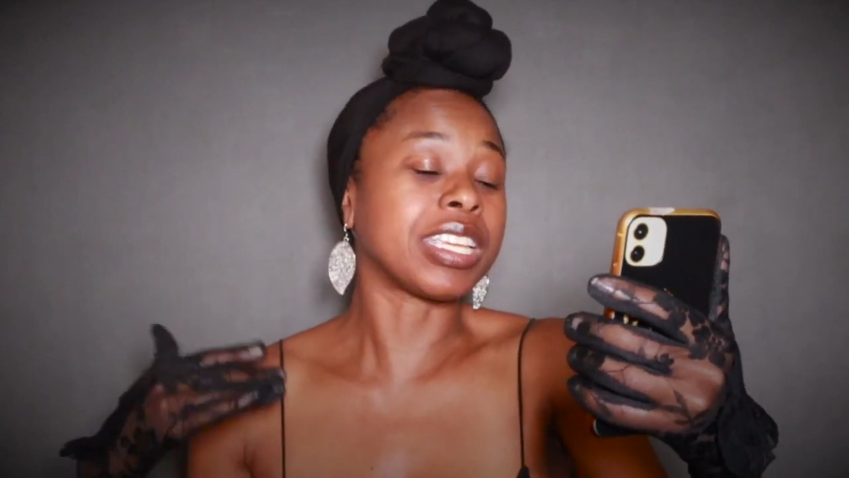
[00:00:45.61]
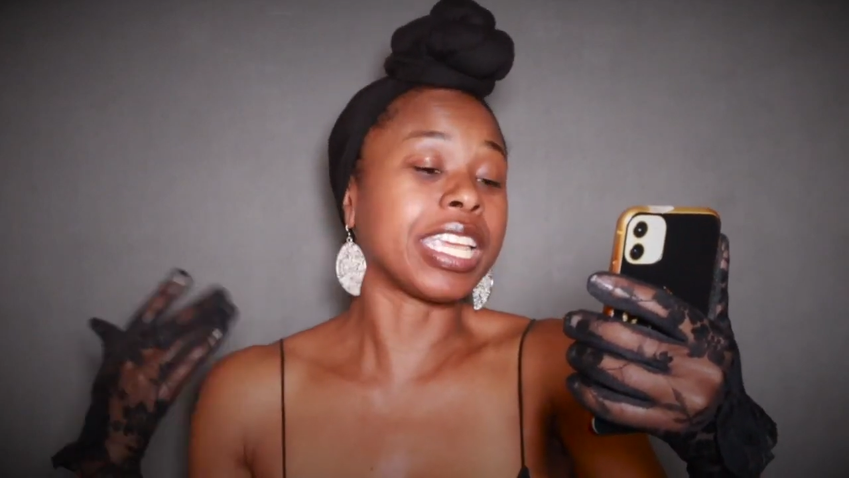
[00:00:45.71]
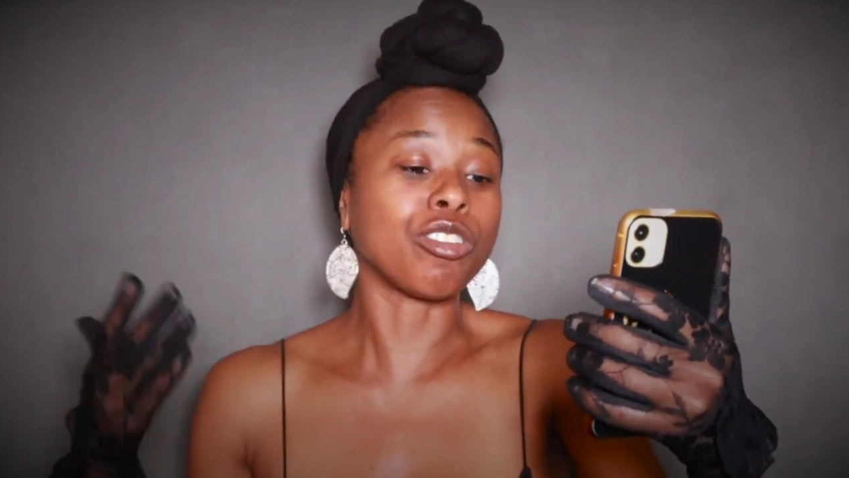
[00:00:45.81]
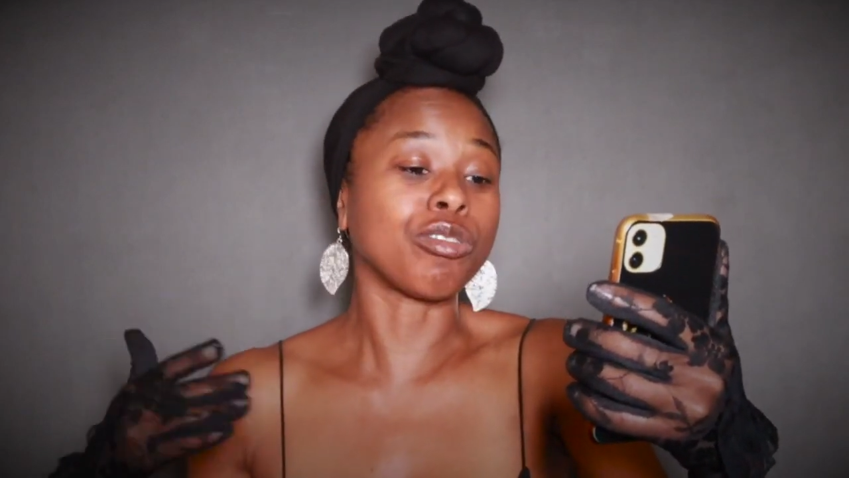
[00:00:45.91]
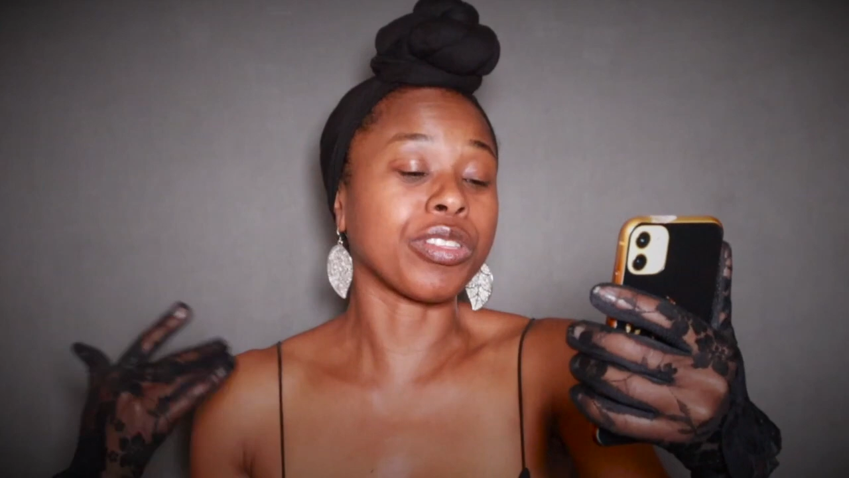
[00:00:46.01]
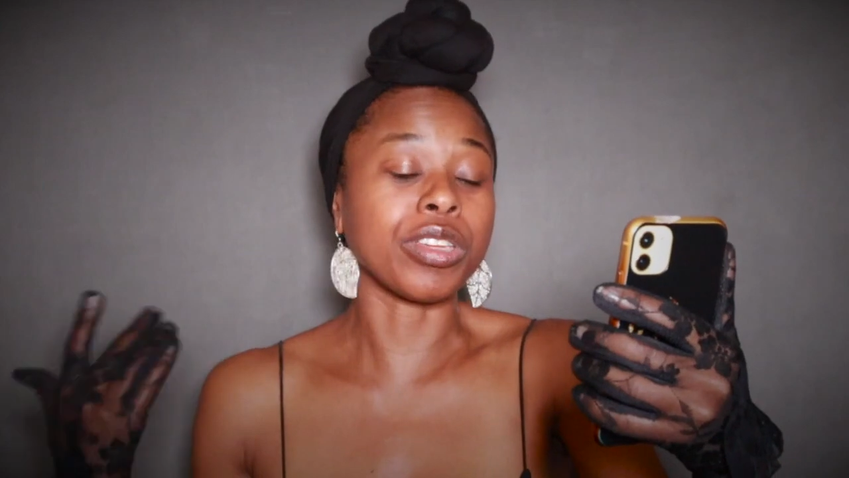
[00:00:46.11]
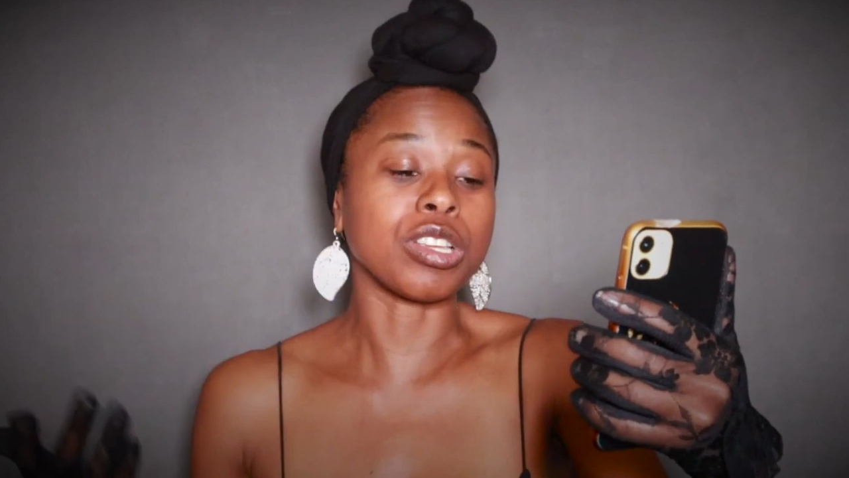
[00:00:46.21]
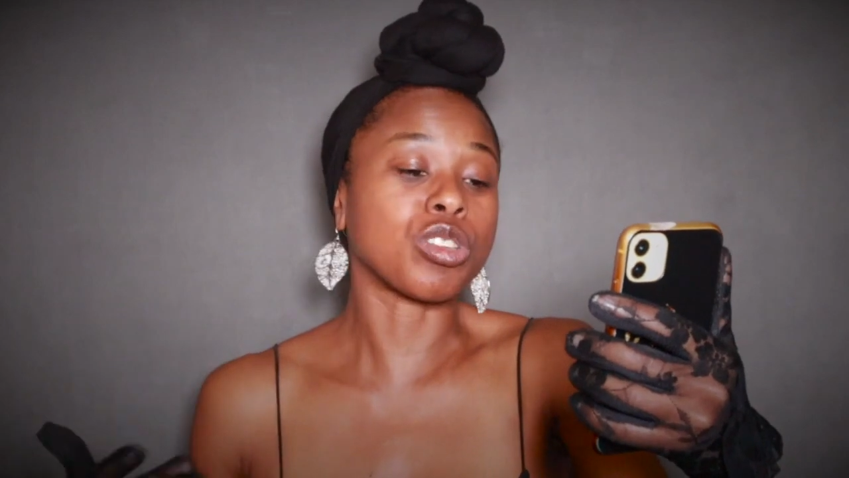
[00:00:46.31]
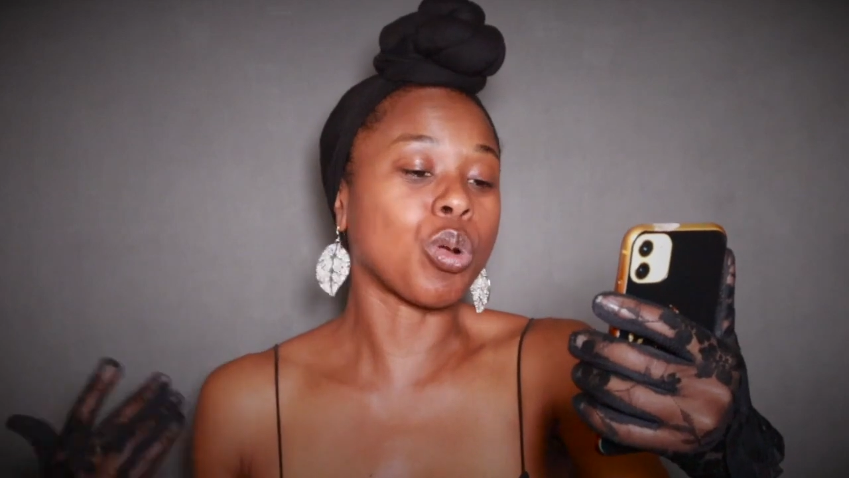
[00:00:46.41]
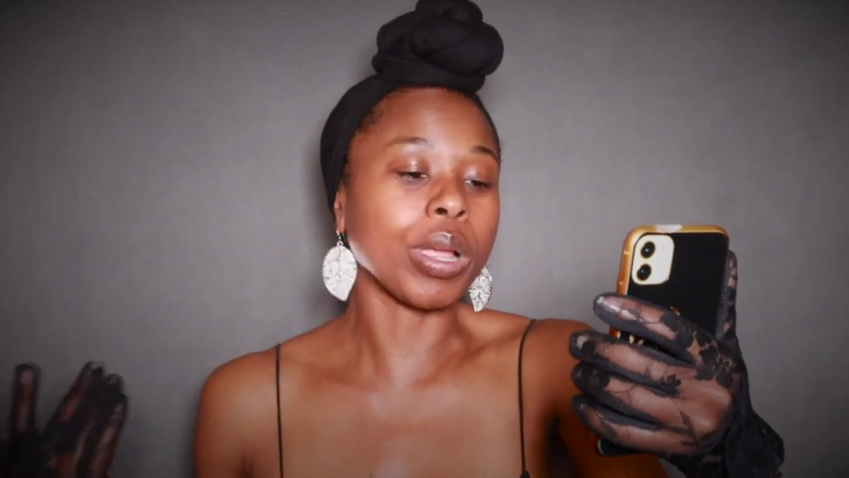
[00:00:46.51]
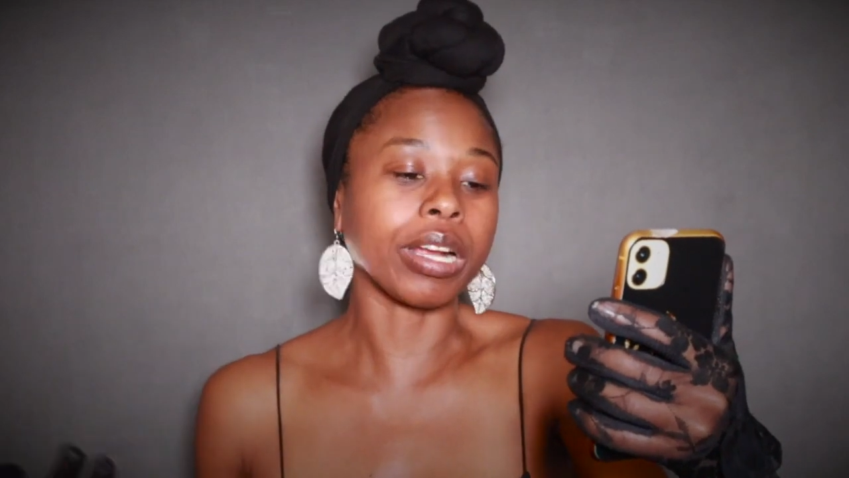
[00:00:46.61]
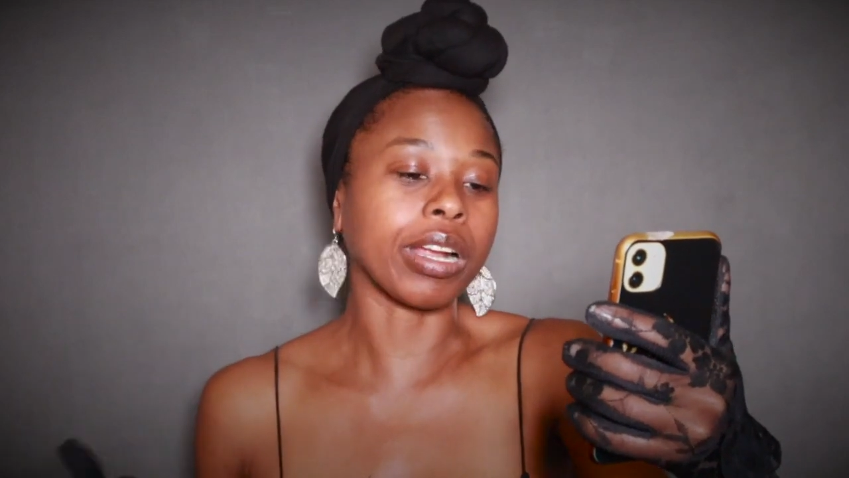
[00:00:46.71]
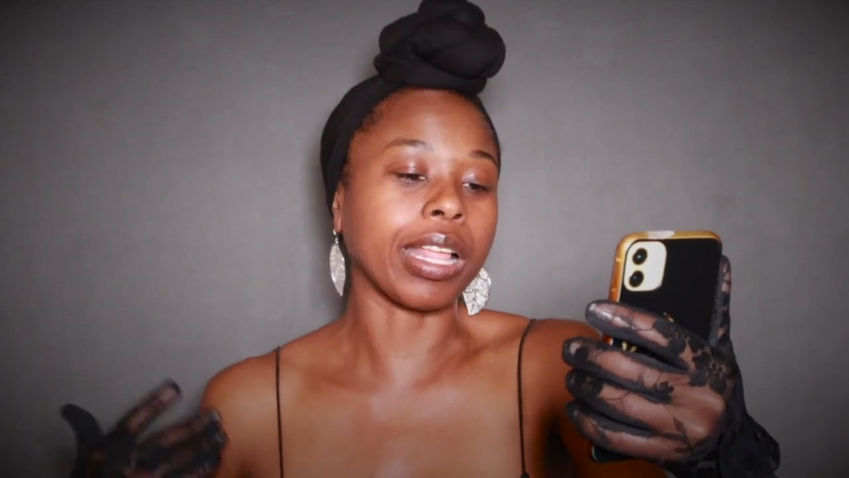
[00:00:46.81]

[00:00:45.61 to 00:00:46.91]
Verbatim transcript: to get over things quicker,